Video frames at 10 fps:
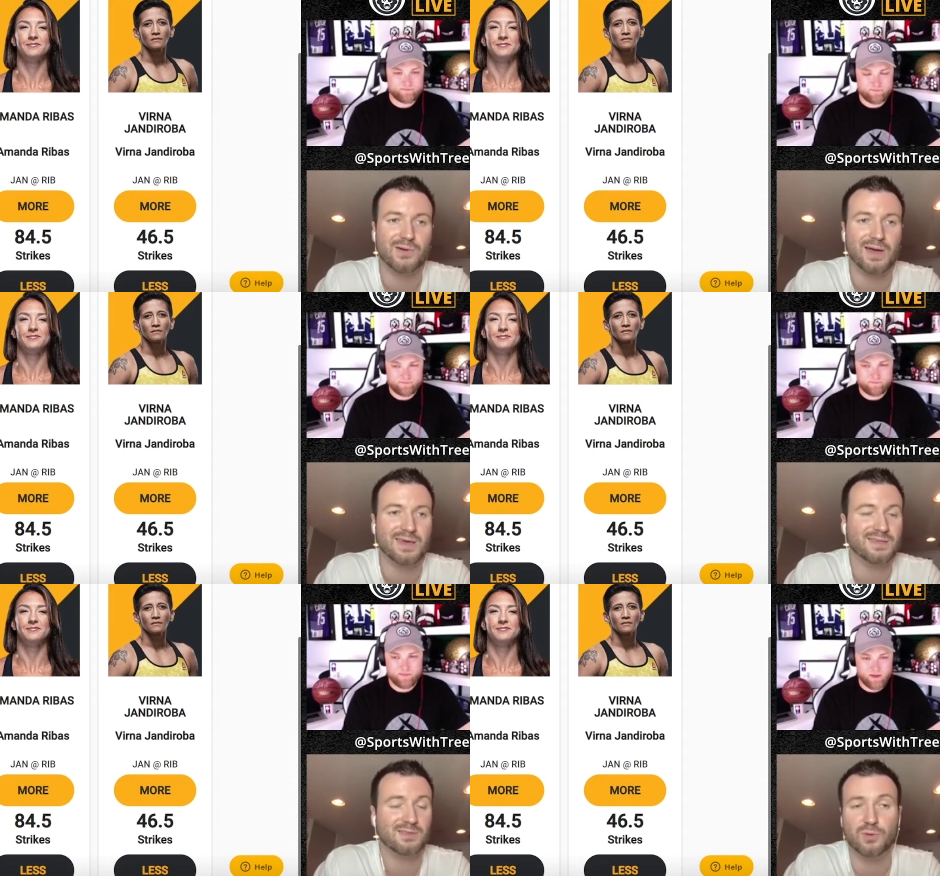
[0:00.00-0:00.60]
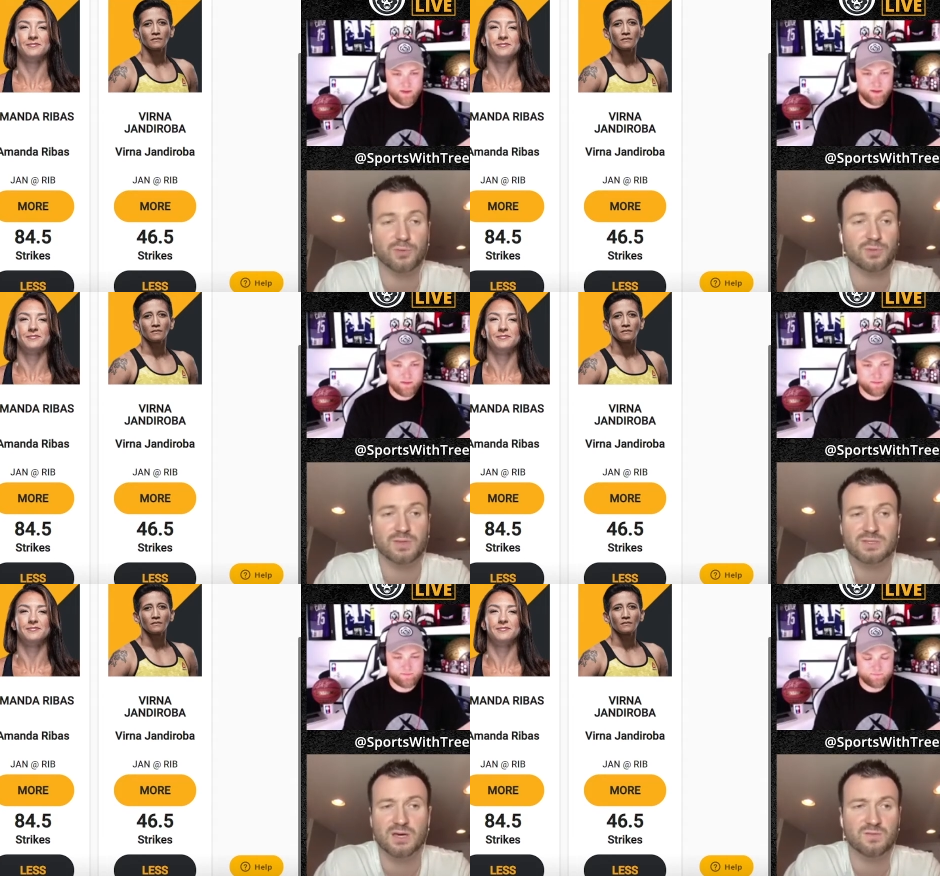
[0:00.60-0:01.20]
Speaker 1: I think they're both really
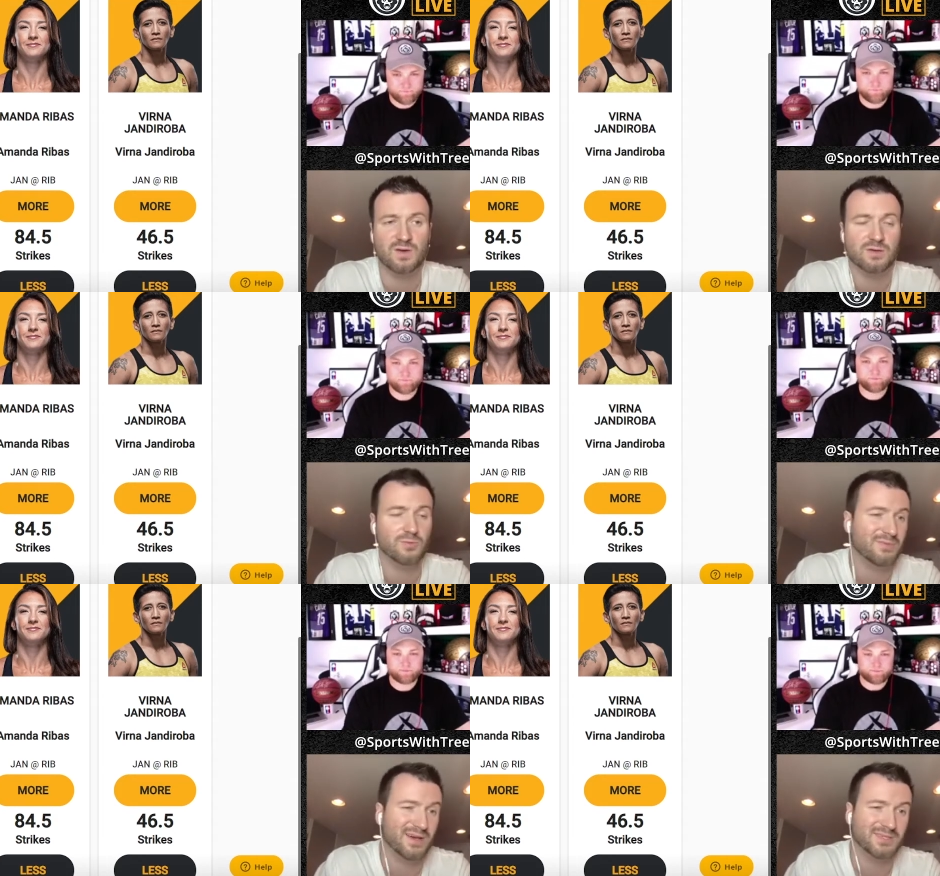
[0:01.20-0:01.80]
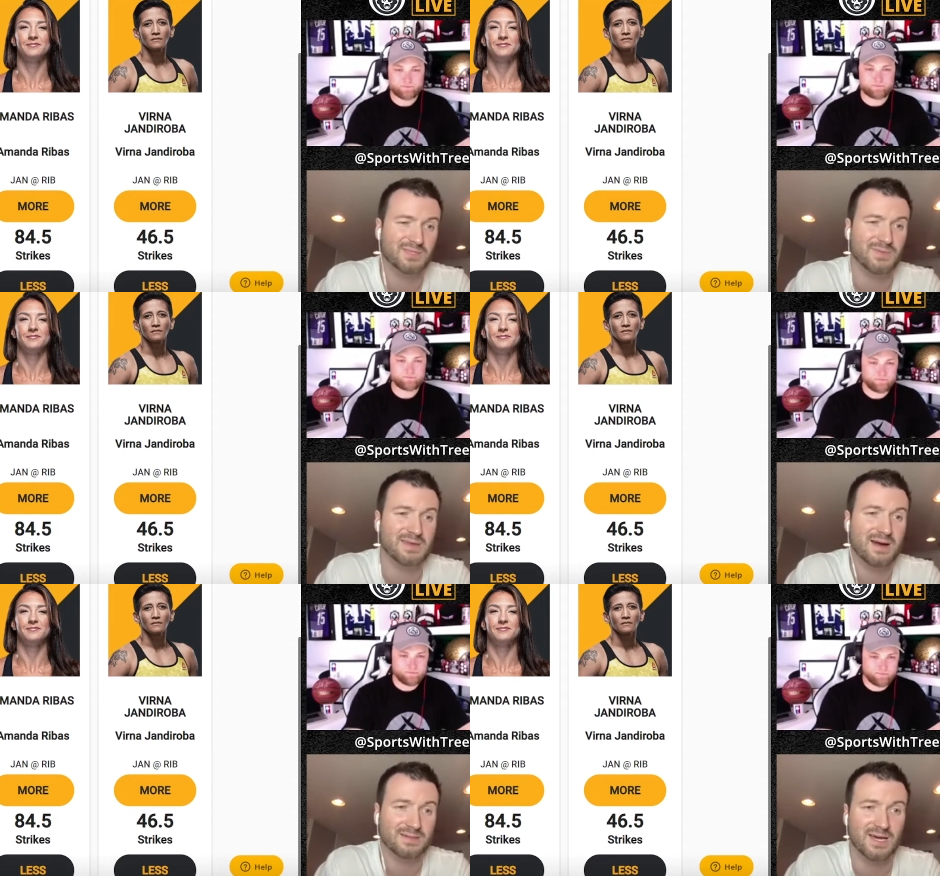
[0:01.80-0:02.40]
tough. I know Rebus has been
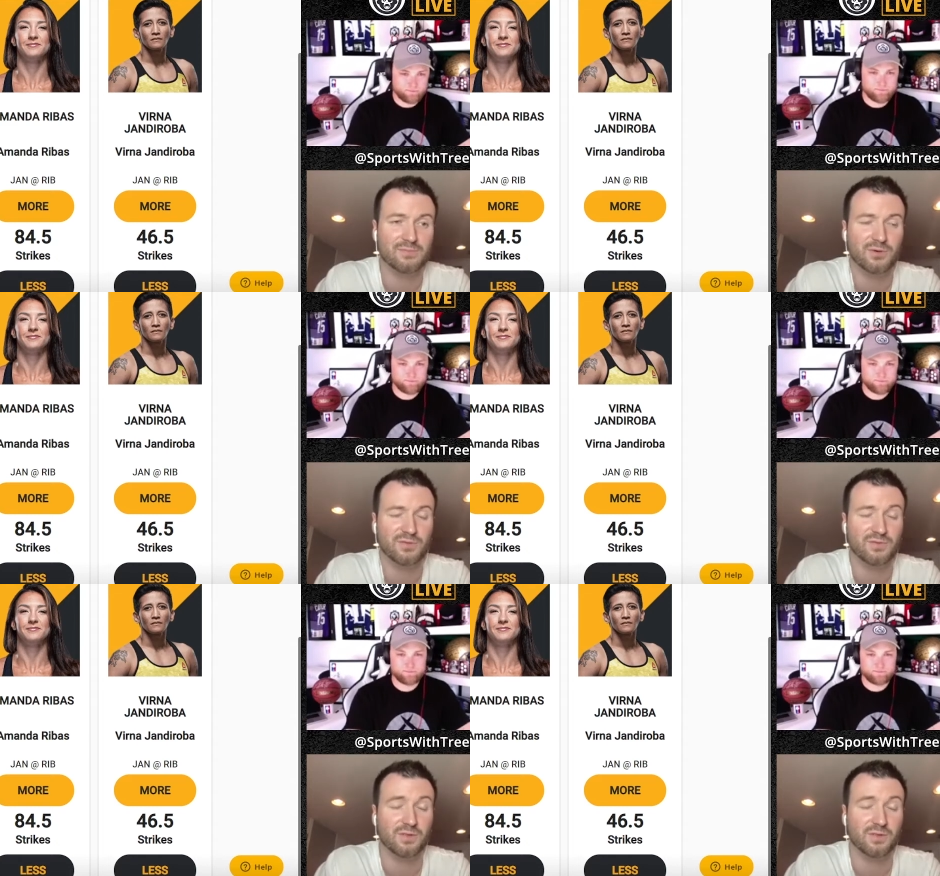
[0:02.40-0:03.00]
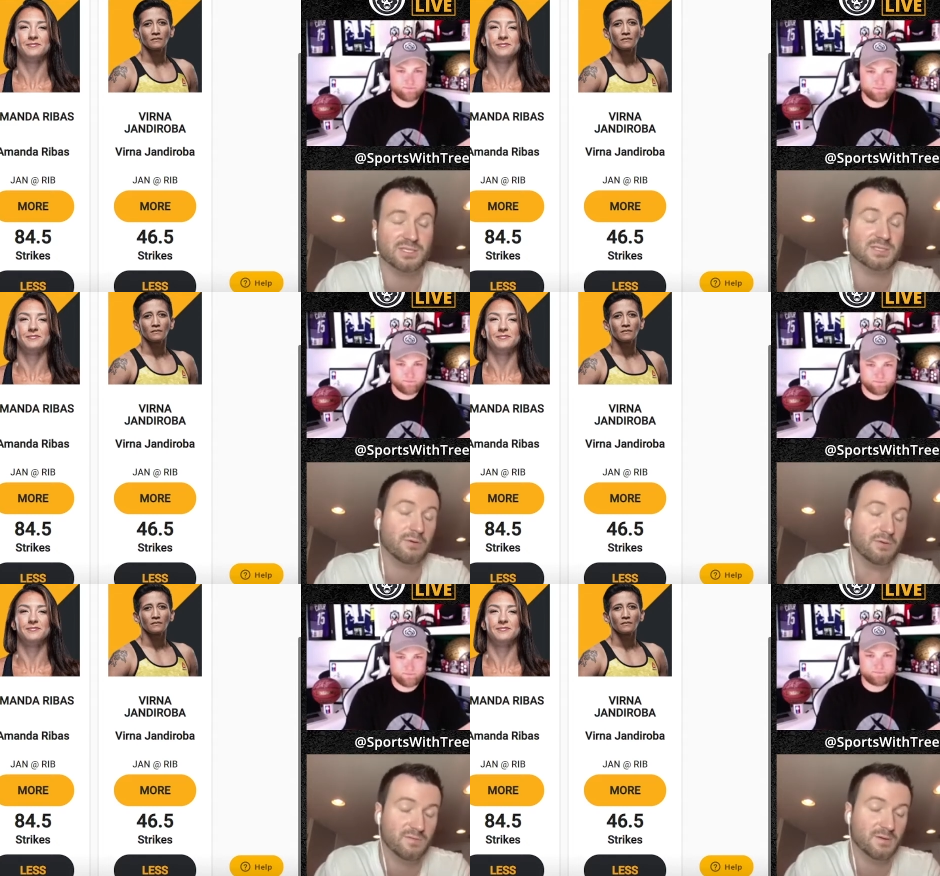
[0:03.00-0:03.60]
knocked out in both of her losses.
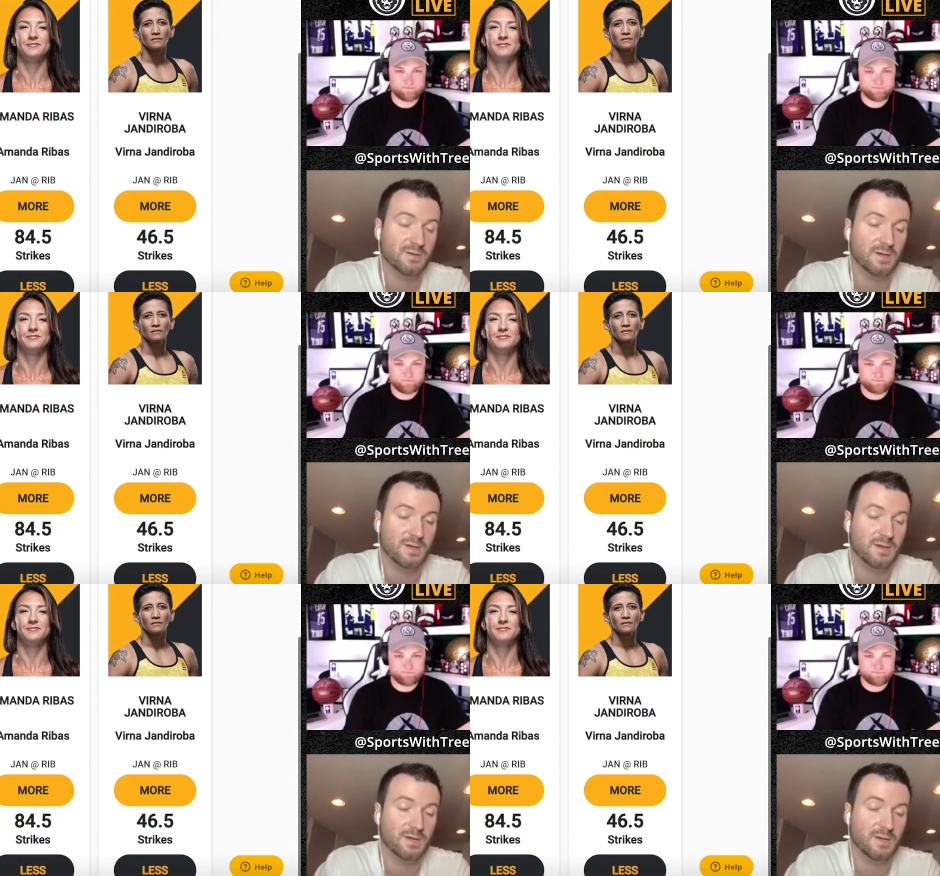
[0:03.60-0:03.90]
However,